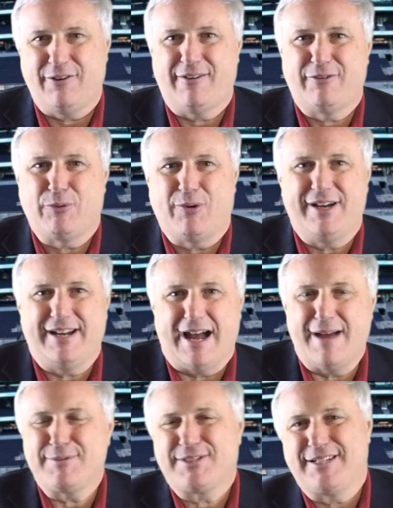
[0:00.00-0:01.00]
everyone.
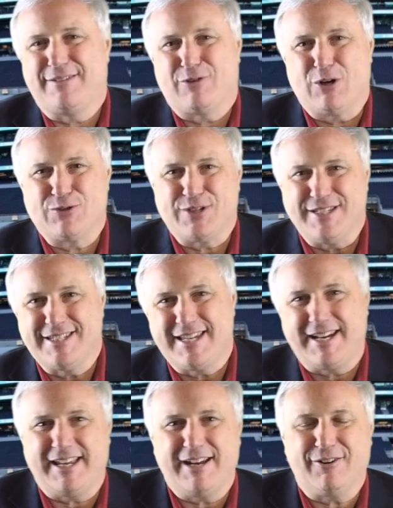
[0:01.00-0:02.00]
I'm Steve Rosen,
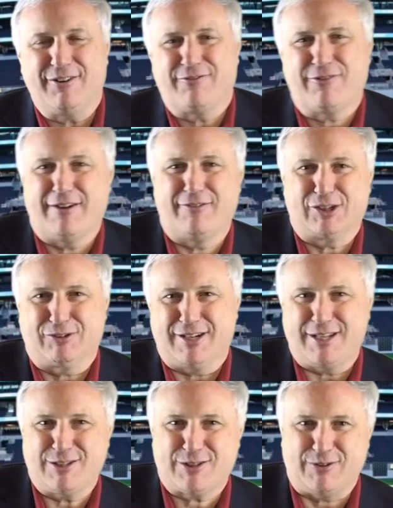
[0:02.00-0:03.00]
sitting here in front of a
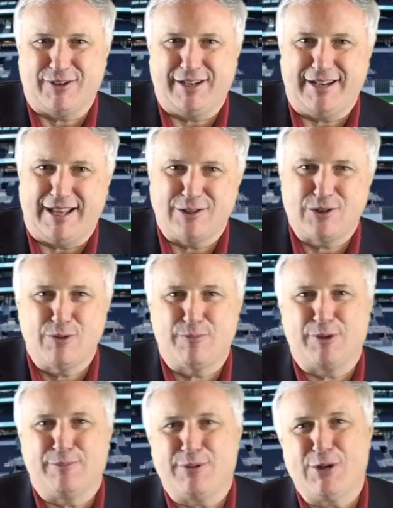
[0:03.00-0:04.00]
green screen and
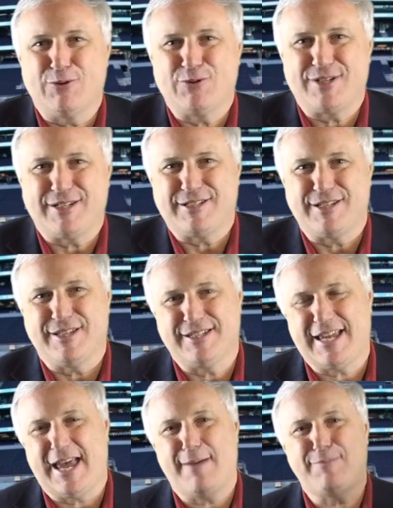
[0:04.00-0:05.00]
superimposed into
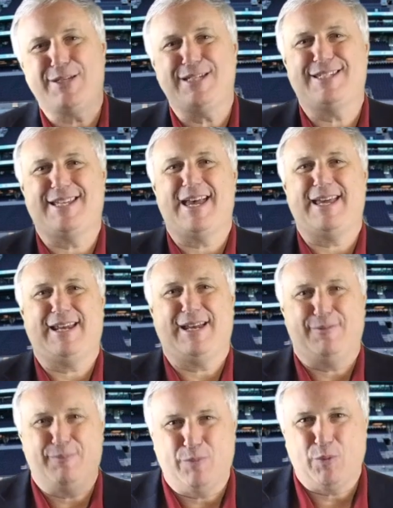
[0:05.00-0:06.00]
this empty
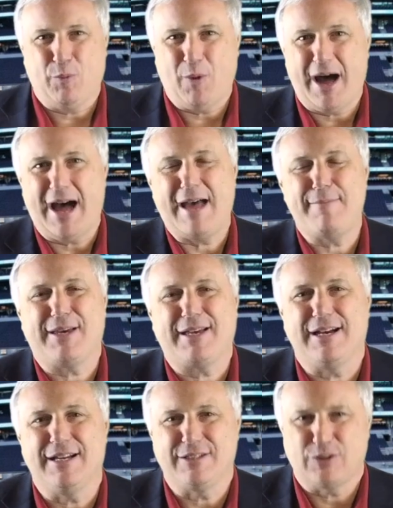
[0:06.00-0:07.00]
stadium. Why?
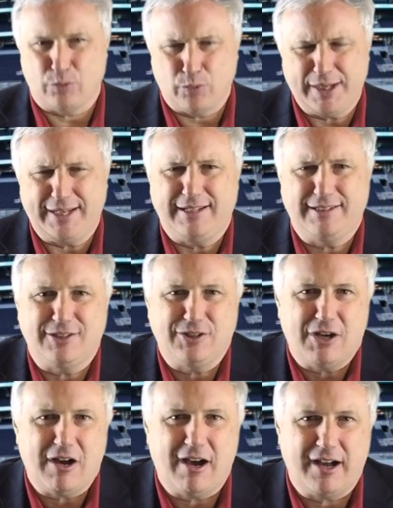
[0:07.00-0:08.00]
Because we need to
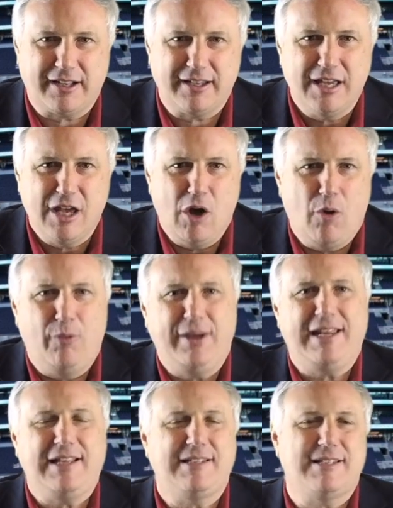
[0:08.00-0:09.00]
talk. We
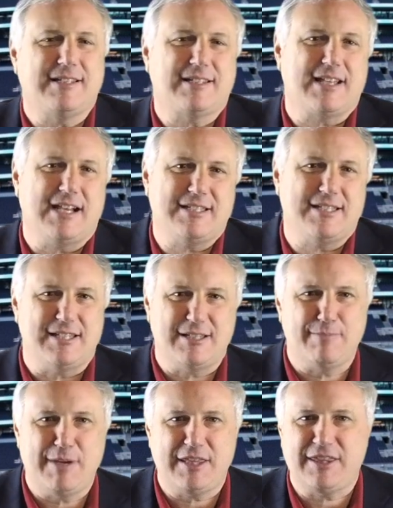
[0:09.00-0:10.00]
need to discuss
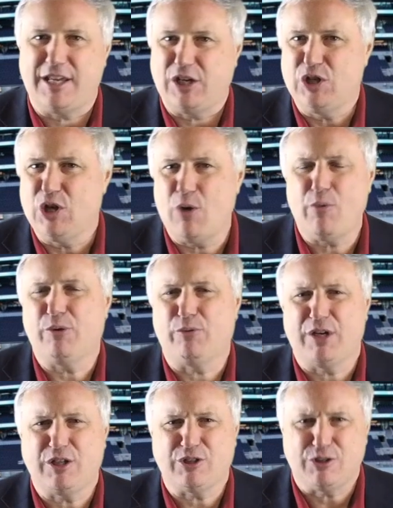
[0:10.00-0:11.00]
this myth that no one
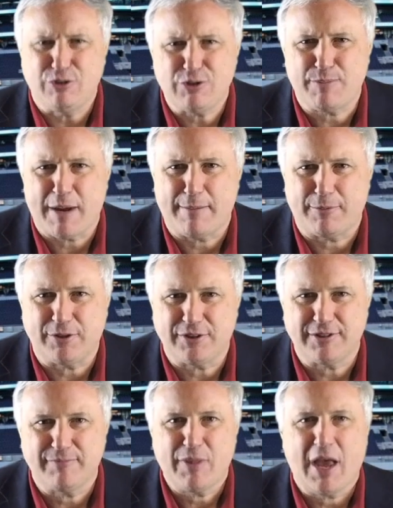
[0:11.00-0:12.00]
reads
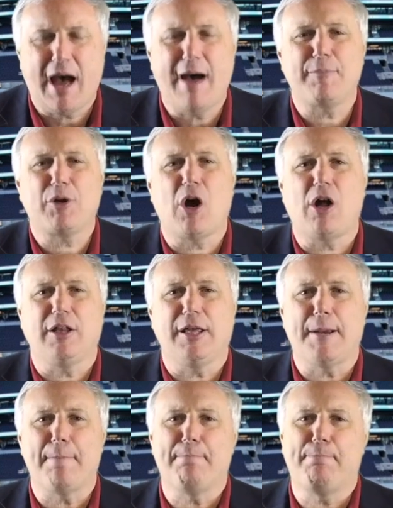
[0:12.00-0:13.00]
newspapers. I'm
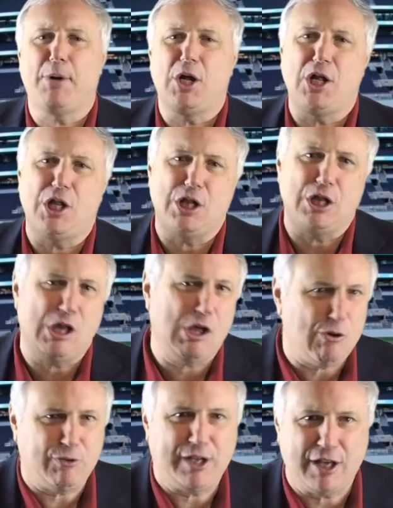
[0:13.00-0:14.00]
calling
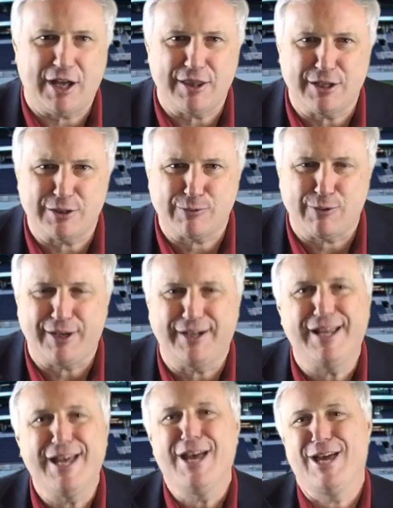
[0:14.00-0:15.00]
baloney on this
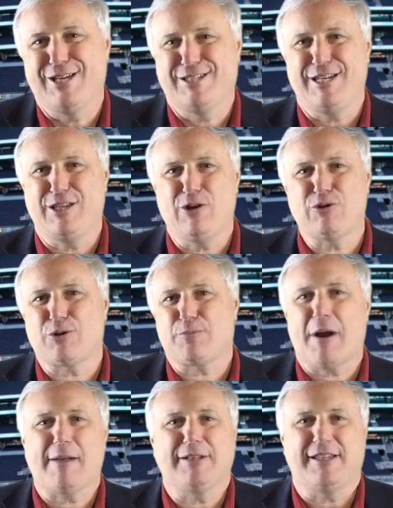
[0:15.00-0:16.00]
one. You see, those are
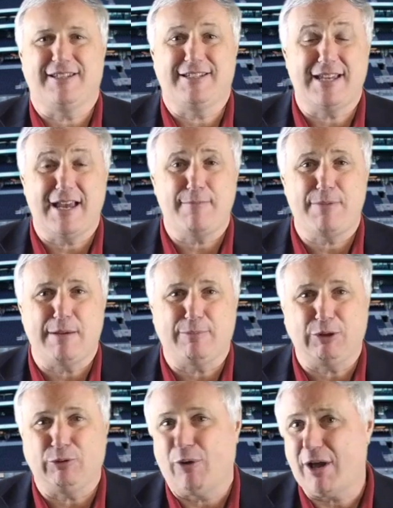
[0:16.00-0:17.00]
probably the same
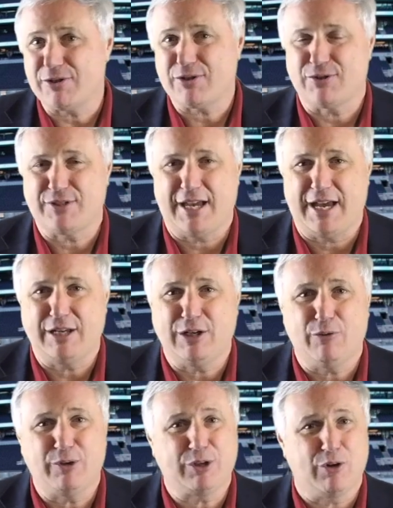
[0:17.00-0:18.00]
people who also say
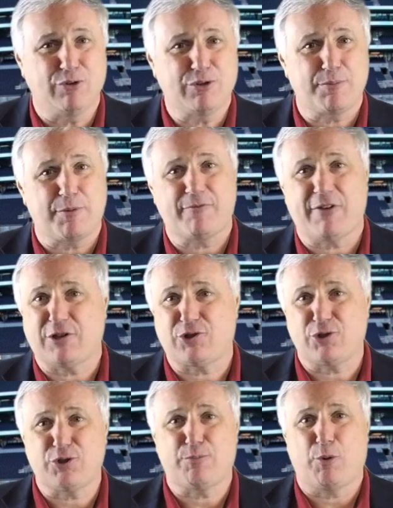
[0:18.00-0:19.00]
no one goes to
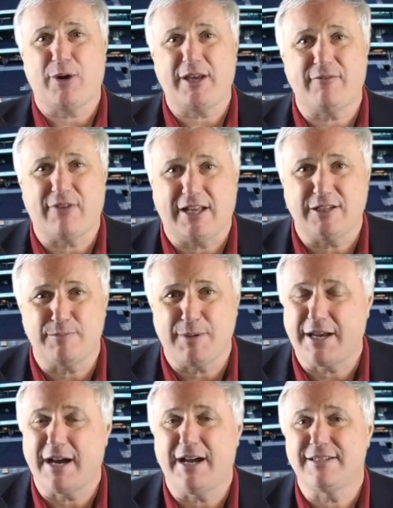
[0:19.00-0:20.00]
professional sporting events
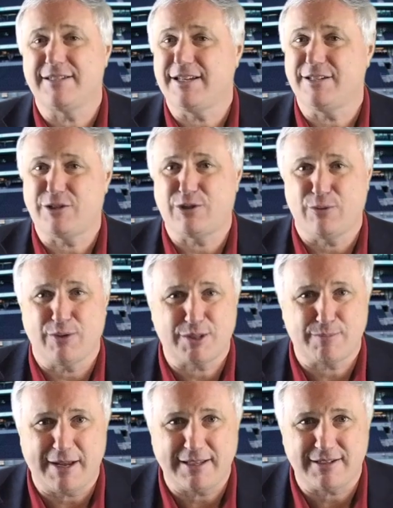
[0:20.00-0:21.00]
because it's too
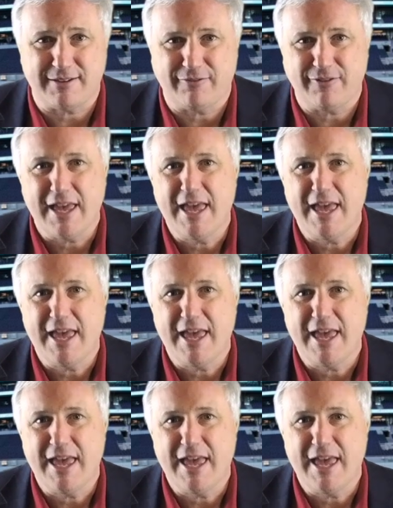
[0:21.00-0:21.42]
expensive.